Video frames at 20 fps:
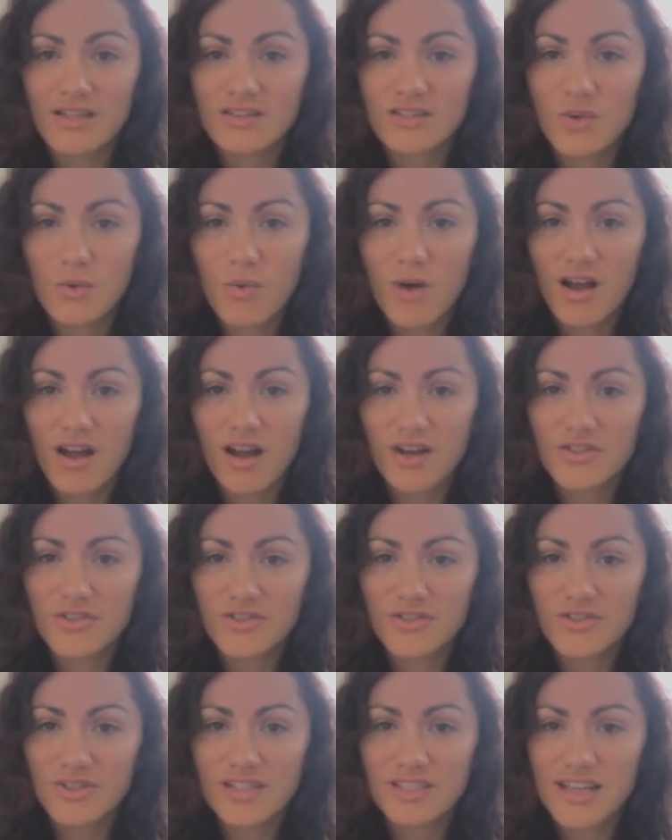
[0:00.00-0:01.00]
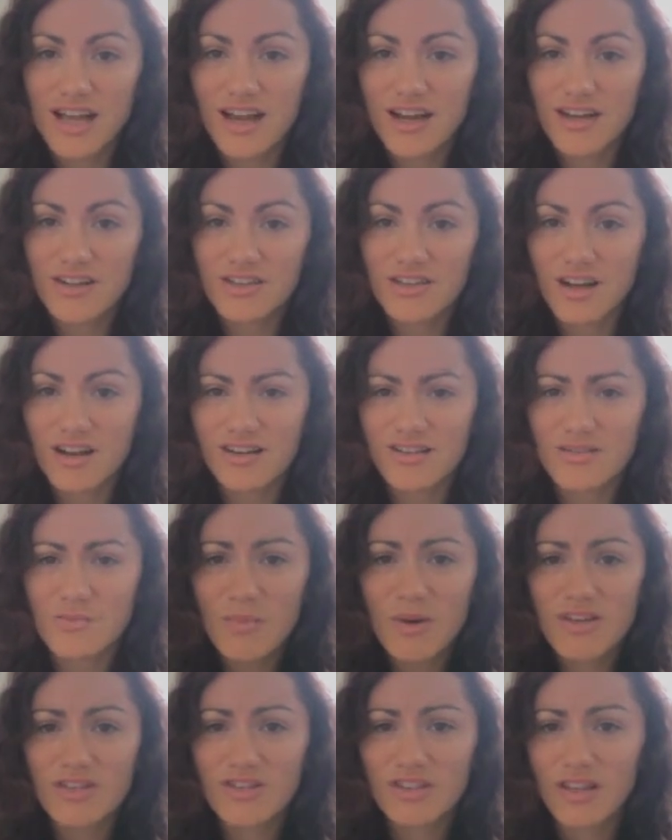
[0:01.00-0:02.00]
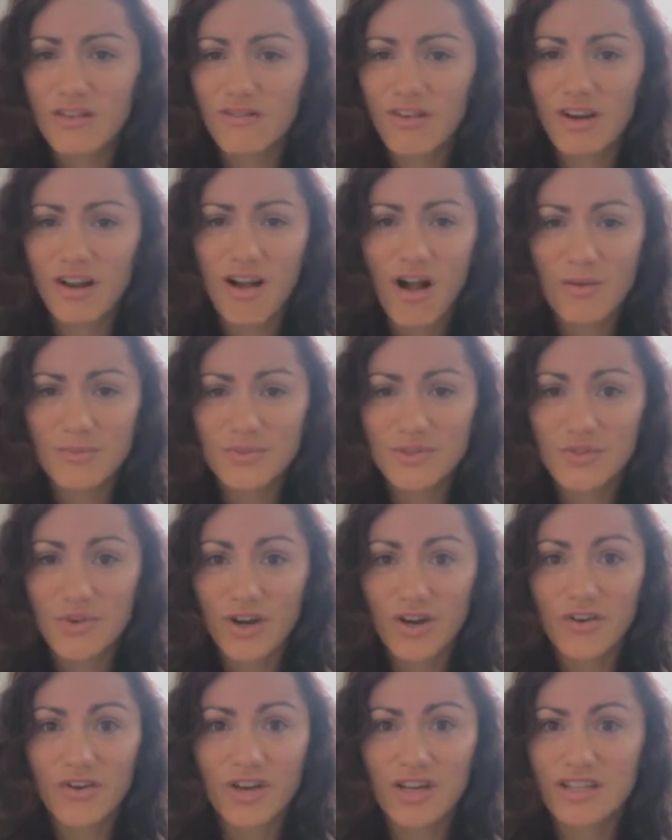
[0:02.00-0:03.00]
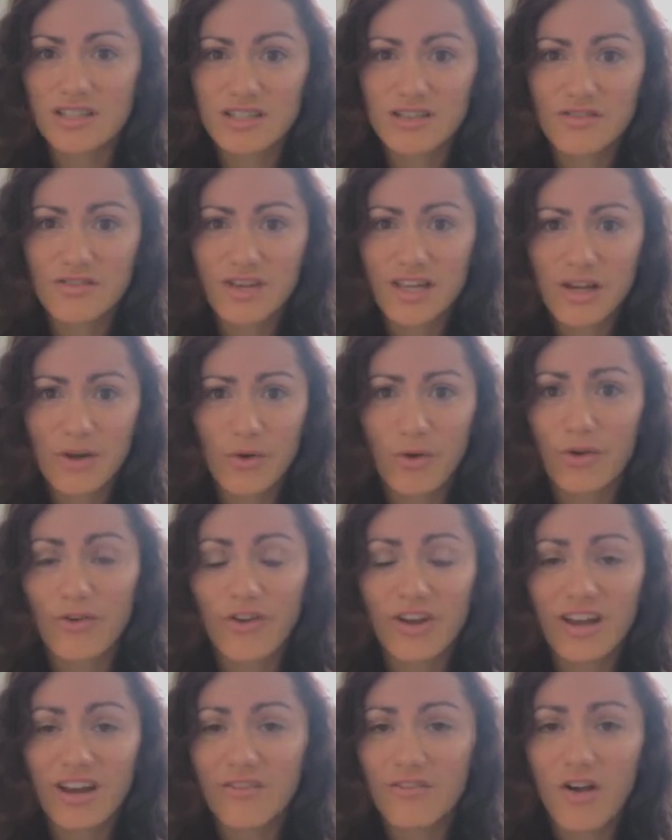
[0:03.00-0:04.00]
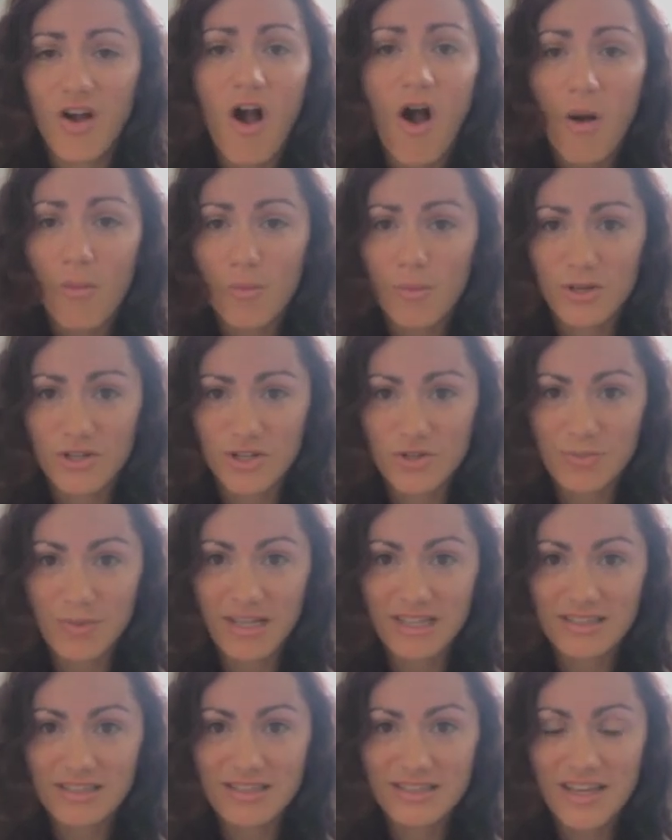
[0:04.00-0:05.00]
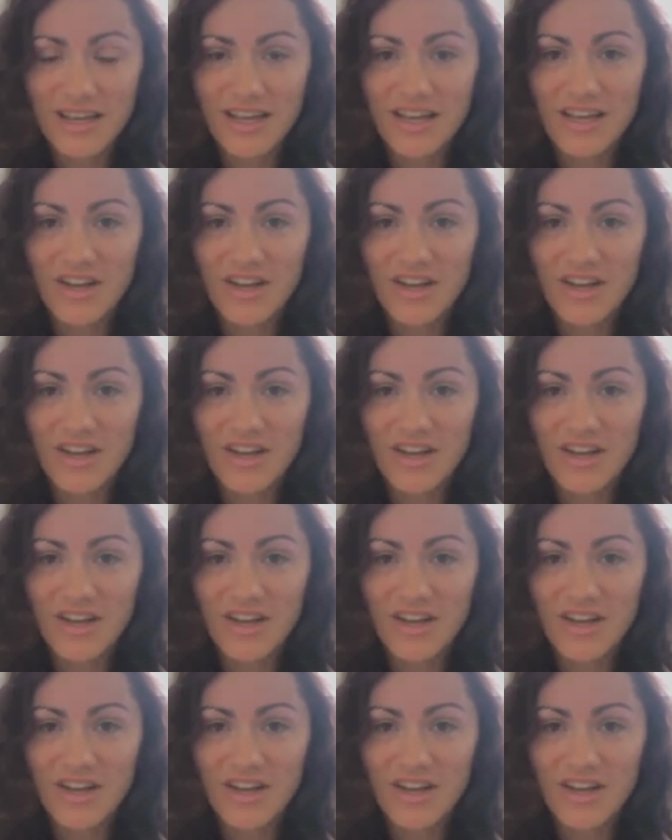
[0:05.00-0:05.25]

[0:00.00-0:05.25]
to what our true desires are, especially when it comes to our creativity or creative accomplishments.